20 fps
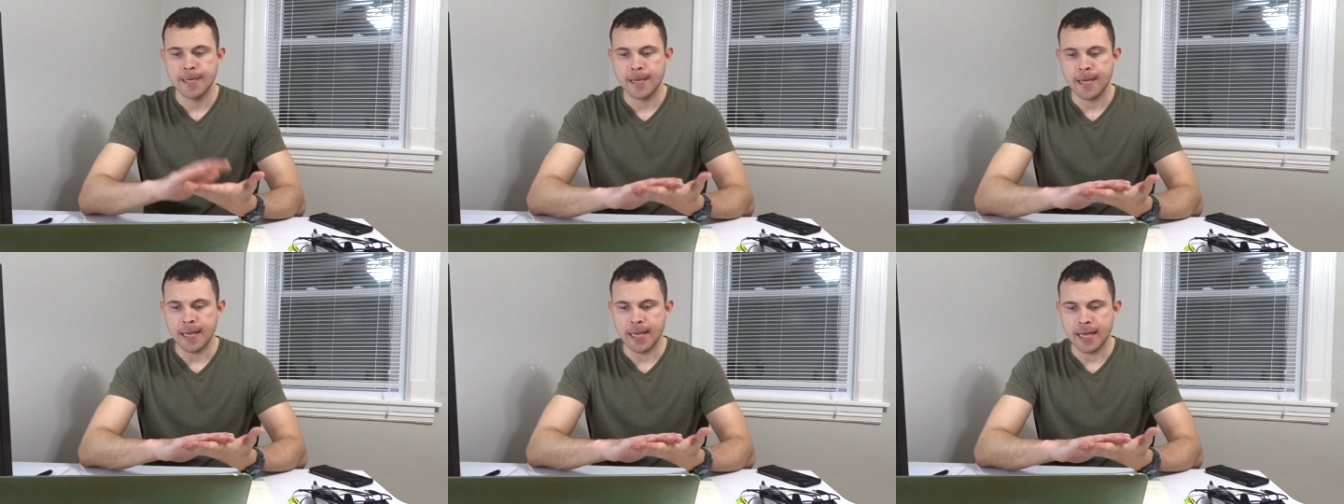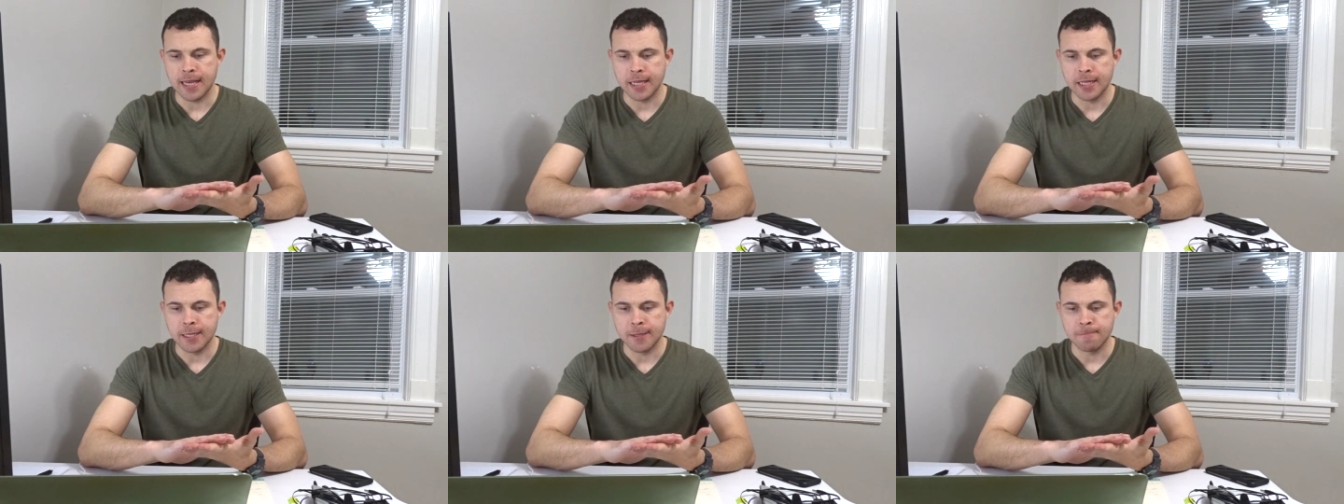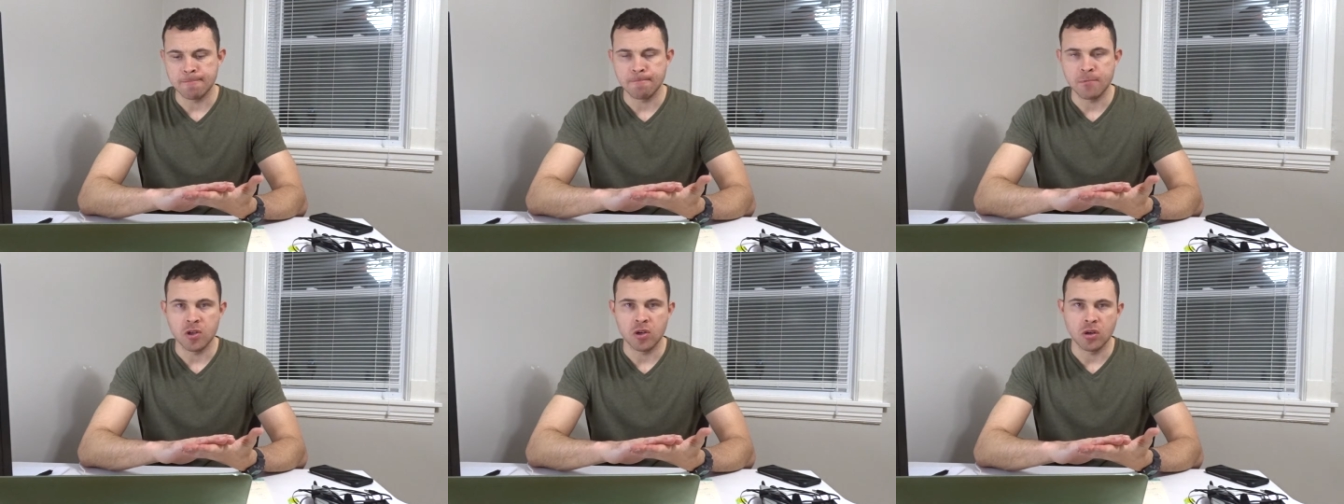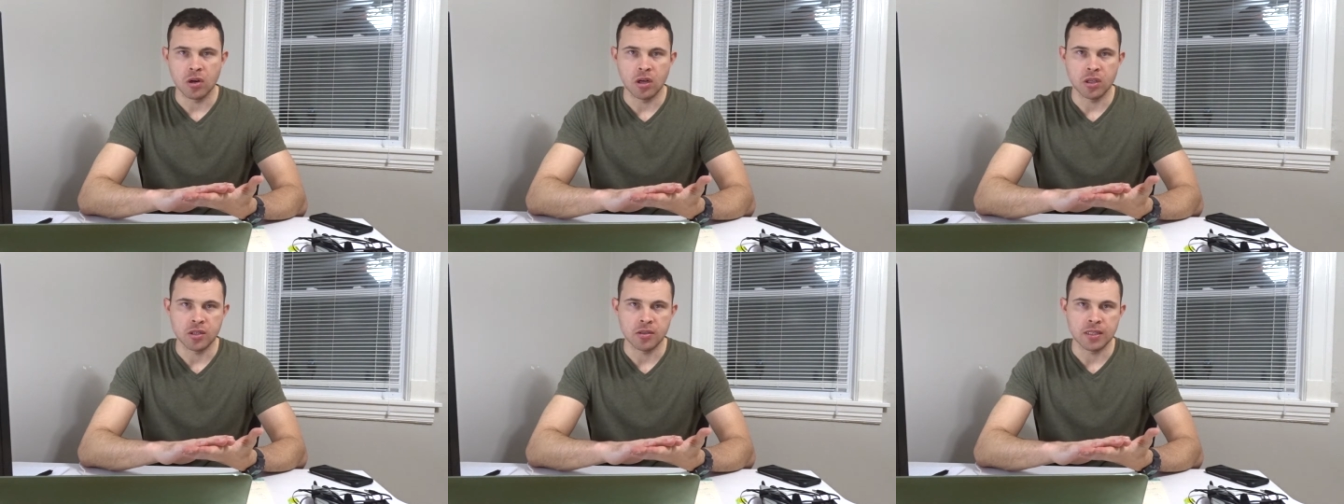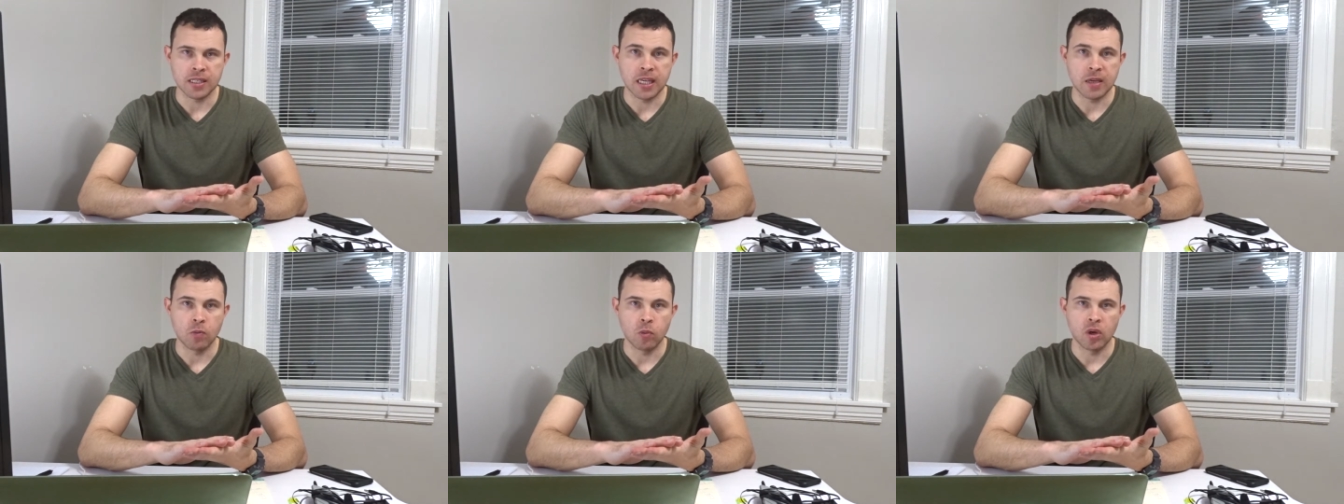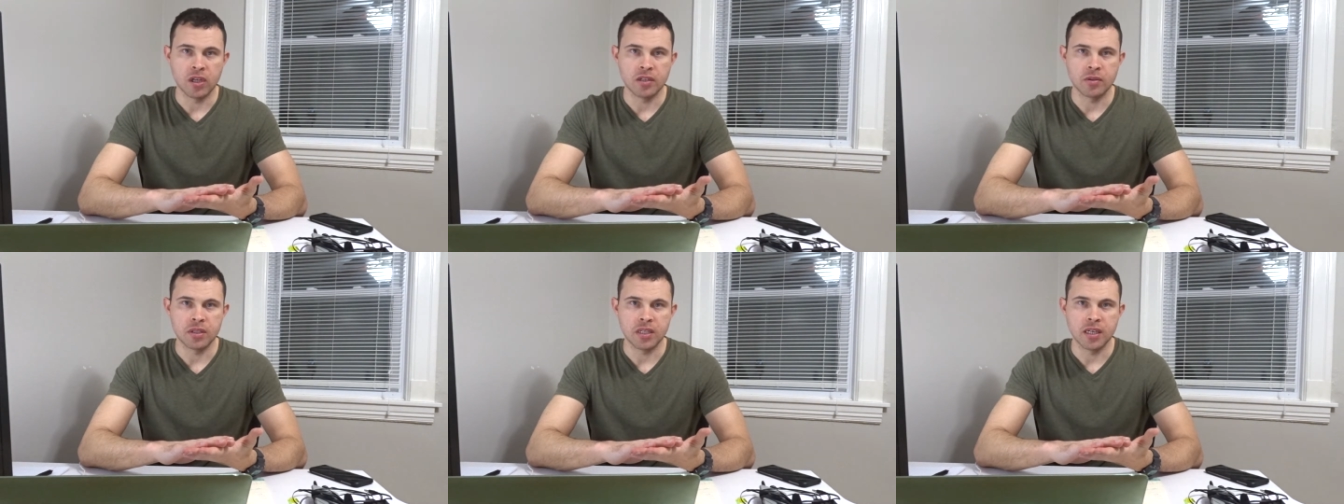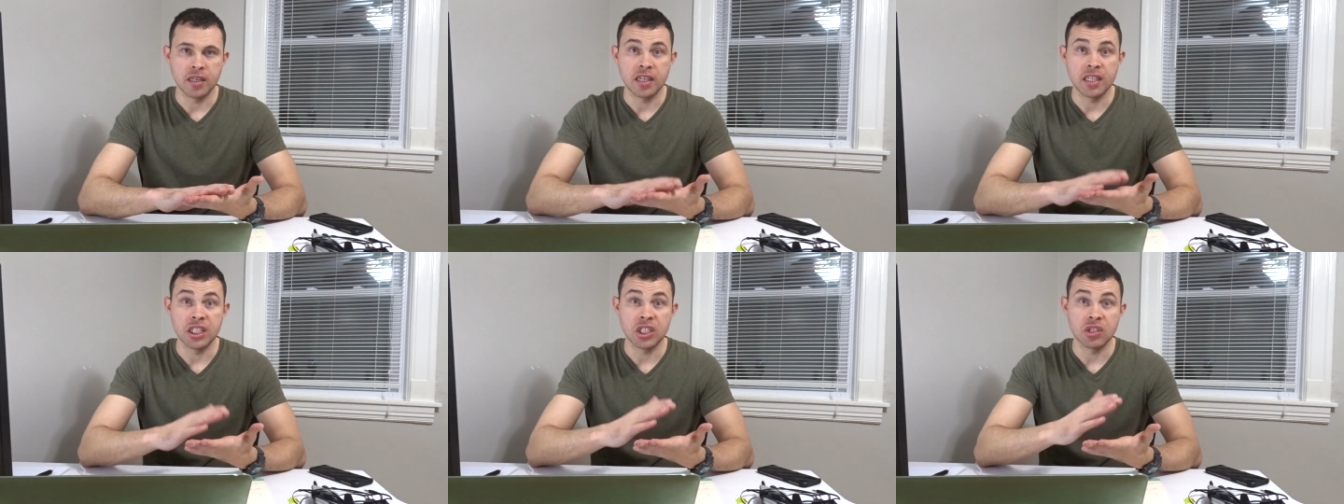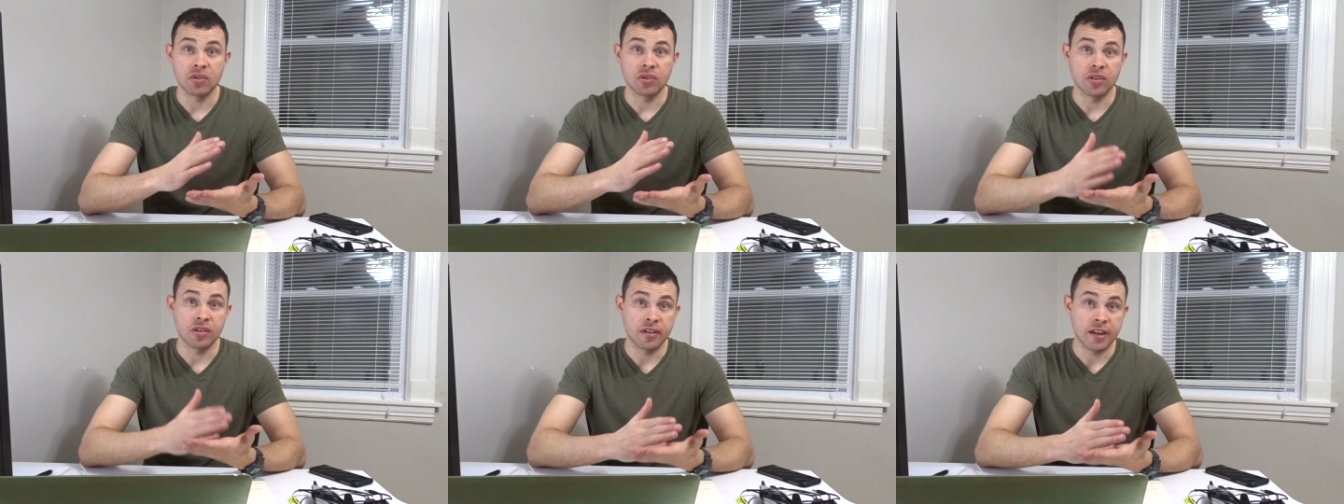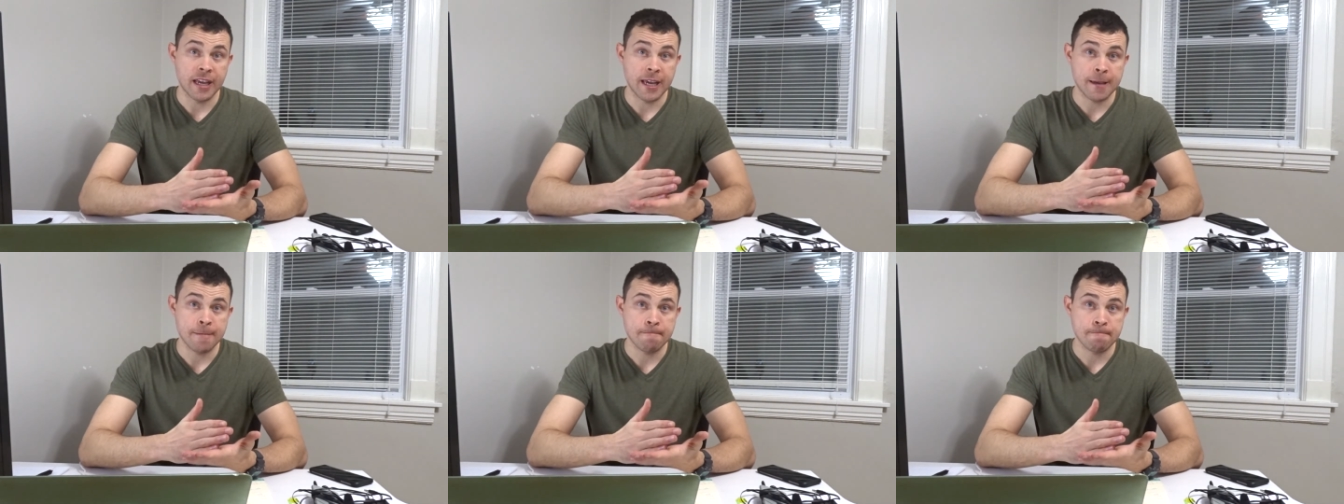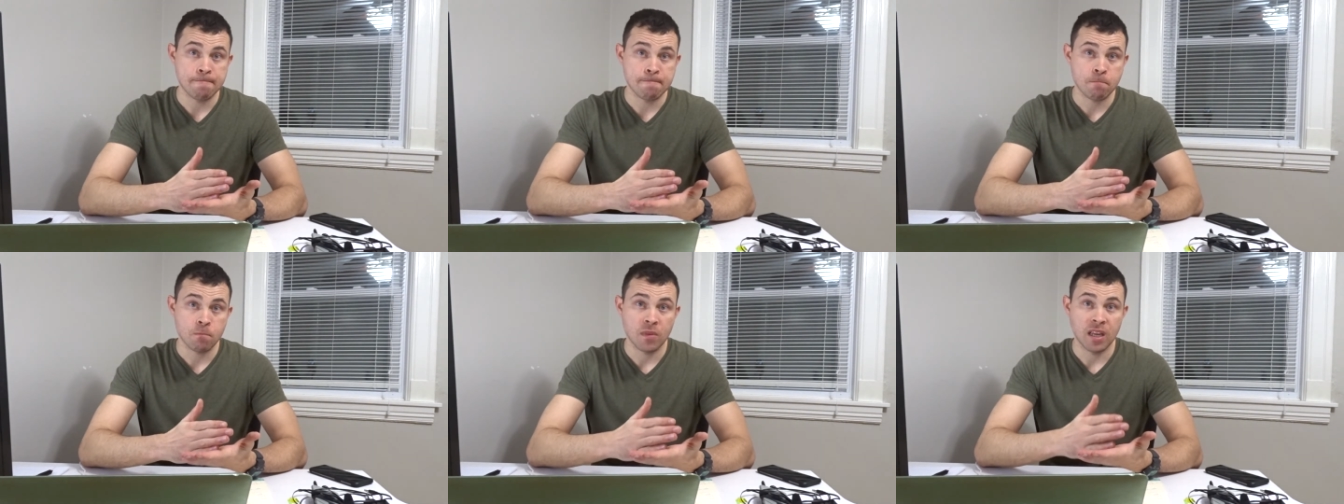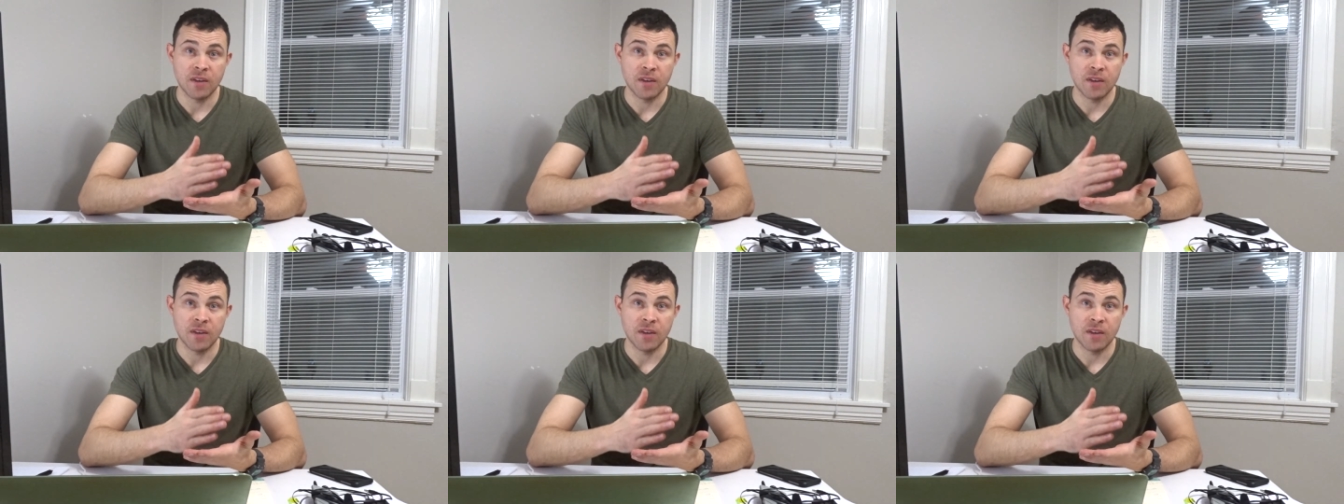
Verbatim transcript: and you can also say what utilities are in their name.